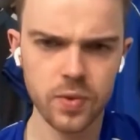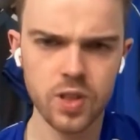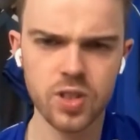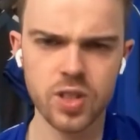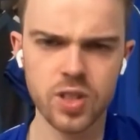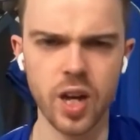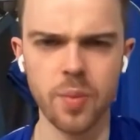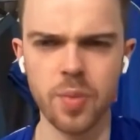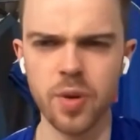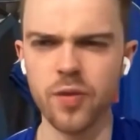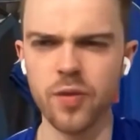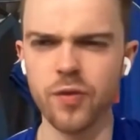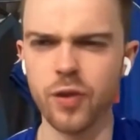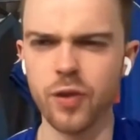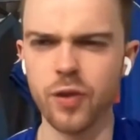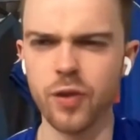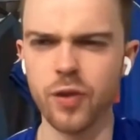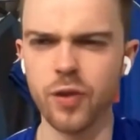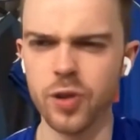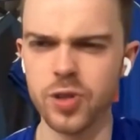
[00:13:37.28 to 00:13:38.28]
So yeah, a bit
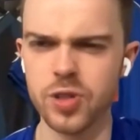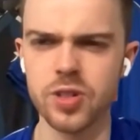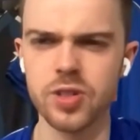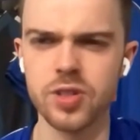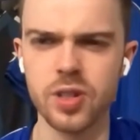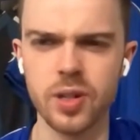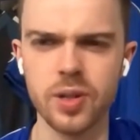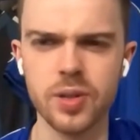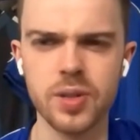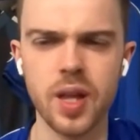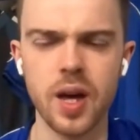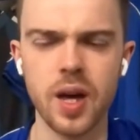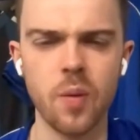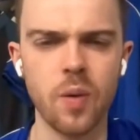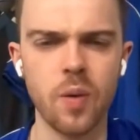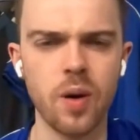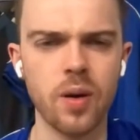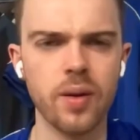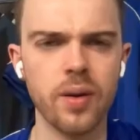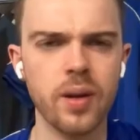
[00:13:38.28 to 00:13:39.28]
unfortunate to lose that
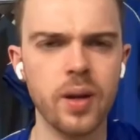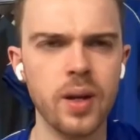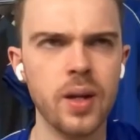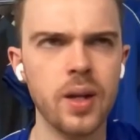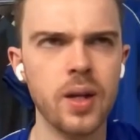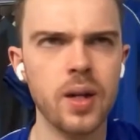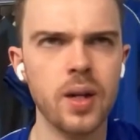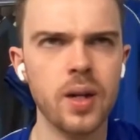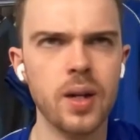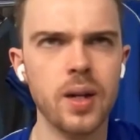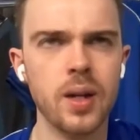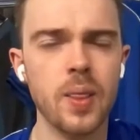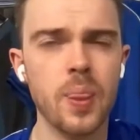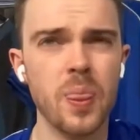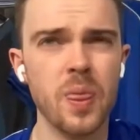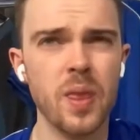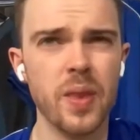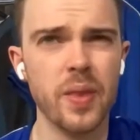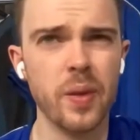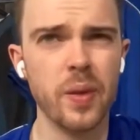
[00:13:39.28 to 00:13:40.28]
one.
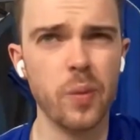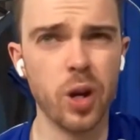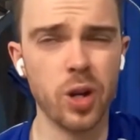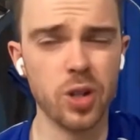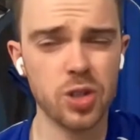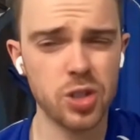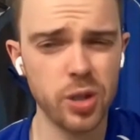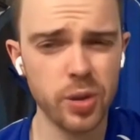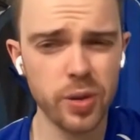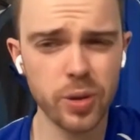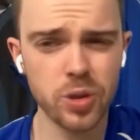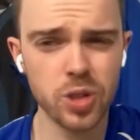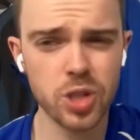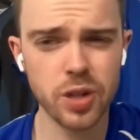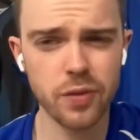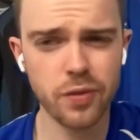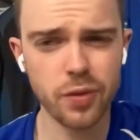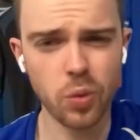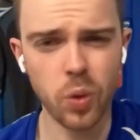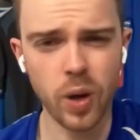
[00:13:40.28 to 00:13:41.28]
We lost 2-0 to
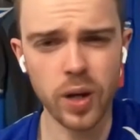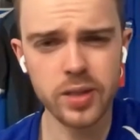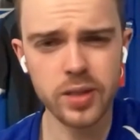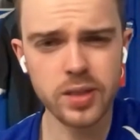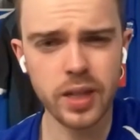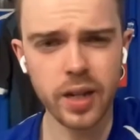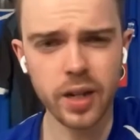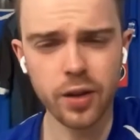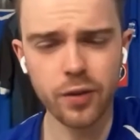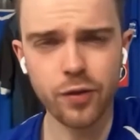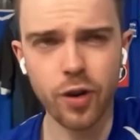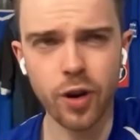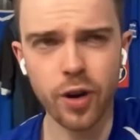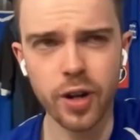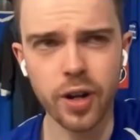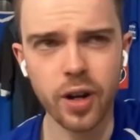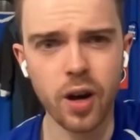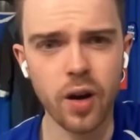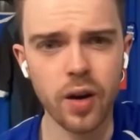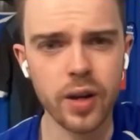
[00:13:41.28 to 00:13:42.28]
Sheffield Wednesday on a Friday
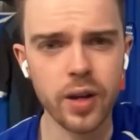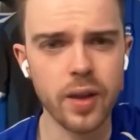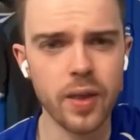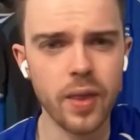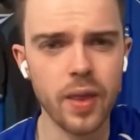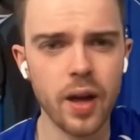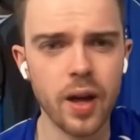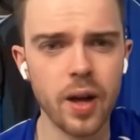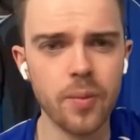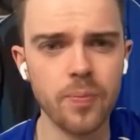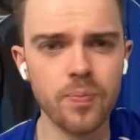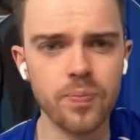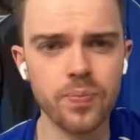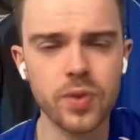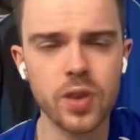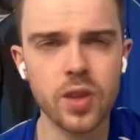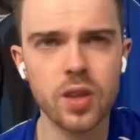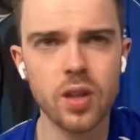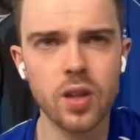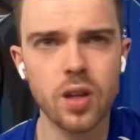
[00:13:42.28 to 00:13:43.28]
night.
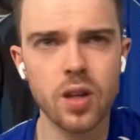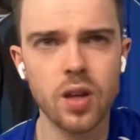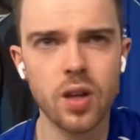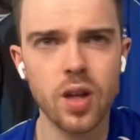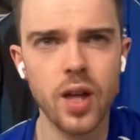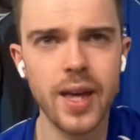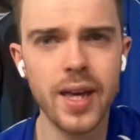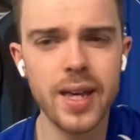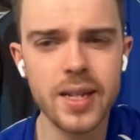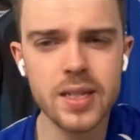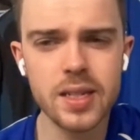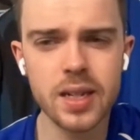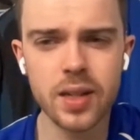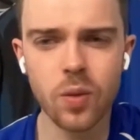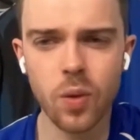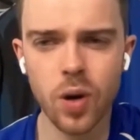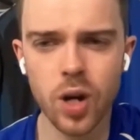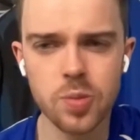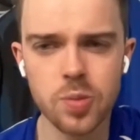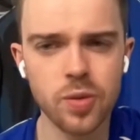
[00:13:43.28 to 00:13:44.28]
Easily the
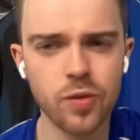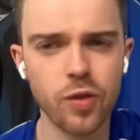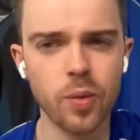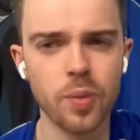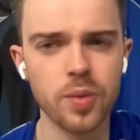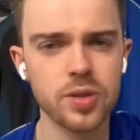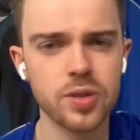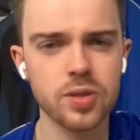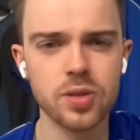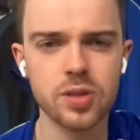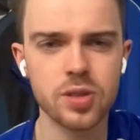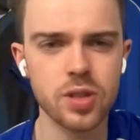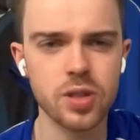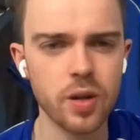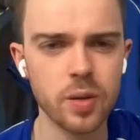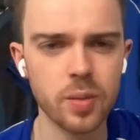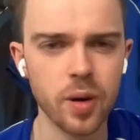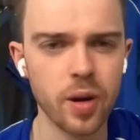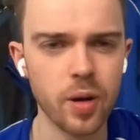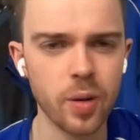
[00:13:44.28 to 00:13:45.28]
worst performance under
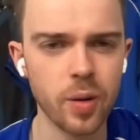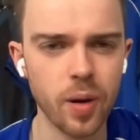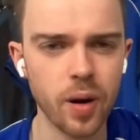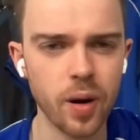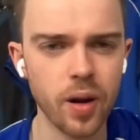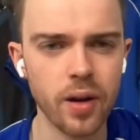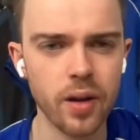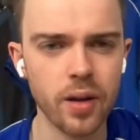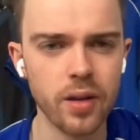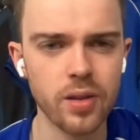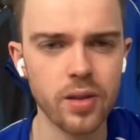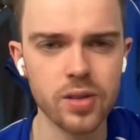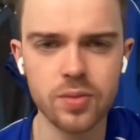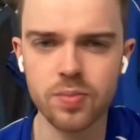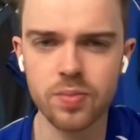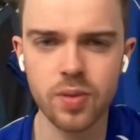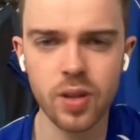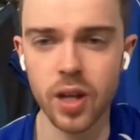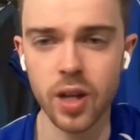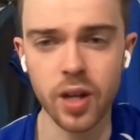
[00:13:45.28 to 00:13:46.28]
Tony Mowbray's
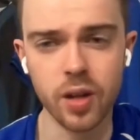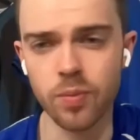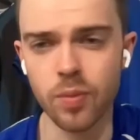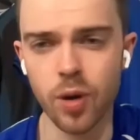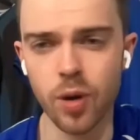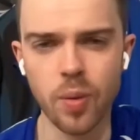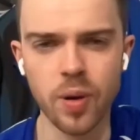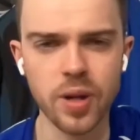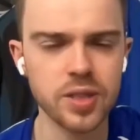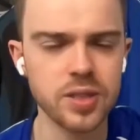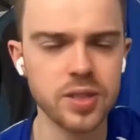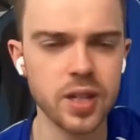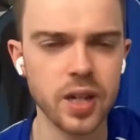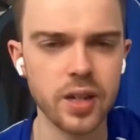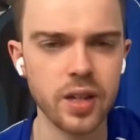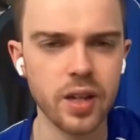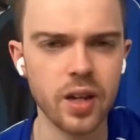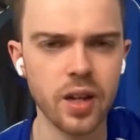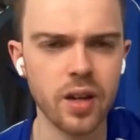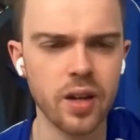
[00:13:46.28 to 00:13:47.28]

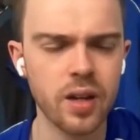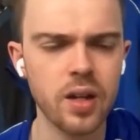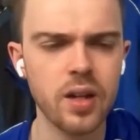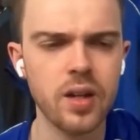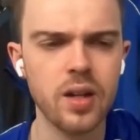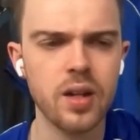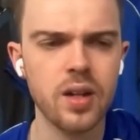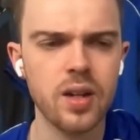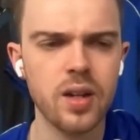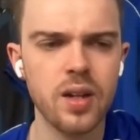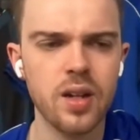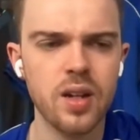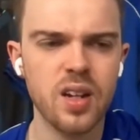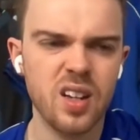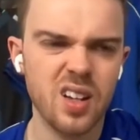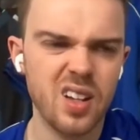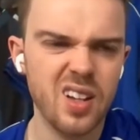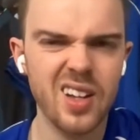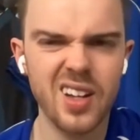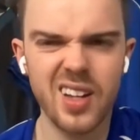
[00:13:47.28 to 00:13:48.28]
tenure.
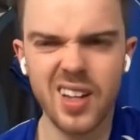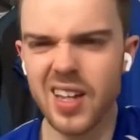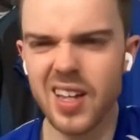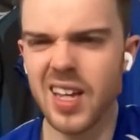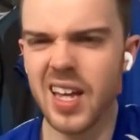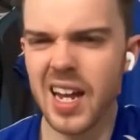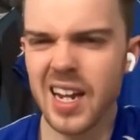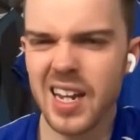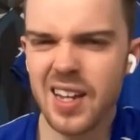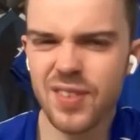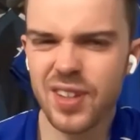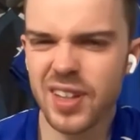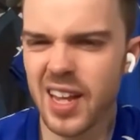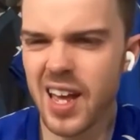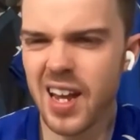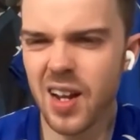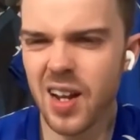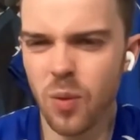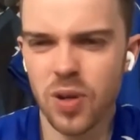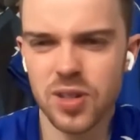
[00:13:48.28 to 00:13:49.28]
Yeah, and even
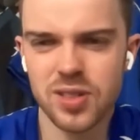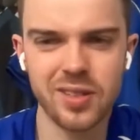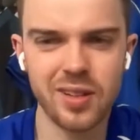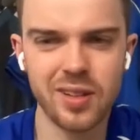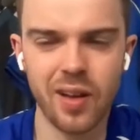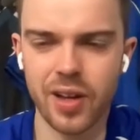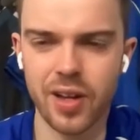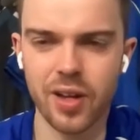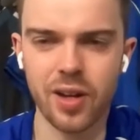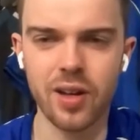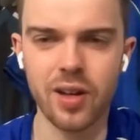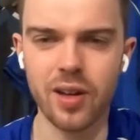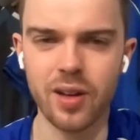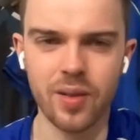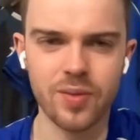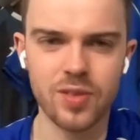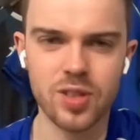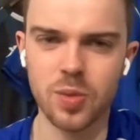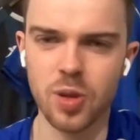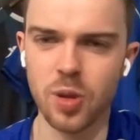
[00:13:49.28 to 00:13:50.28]
then, it wasn't like
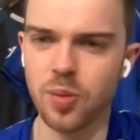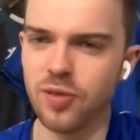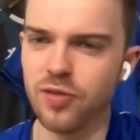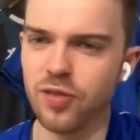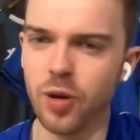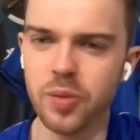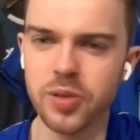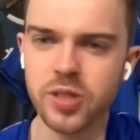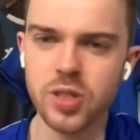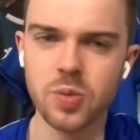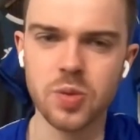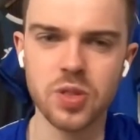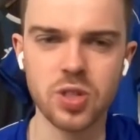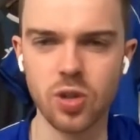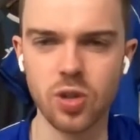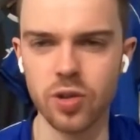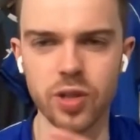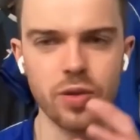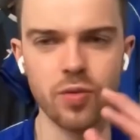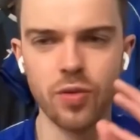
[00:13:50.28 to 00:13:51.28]
some of the performances we
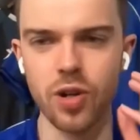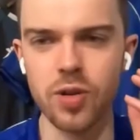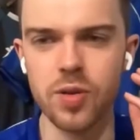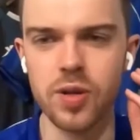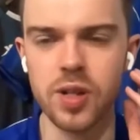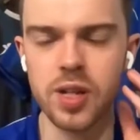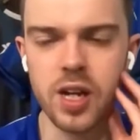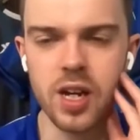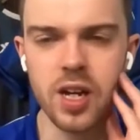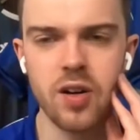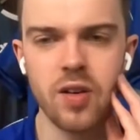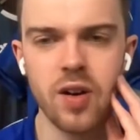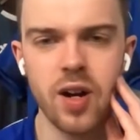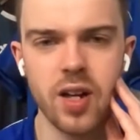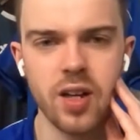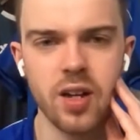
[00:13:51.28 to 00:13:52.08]
saw in the Rooney era.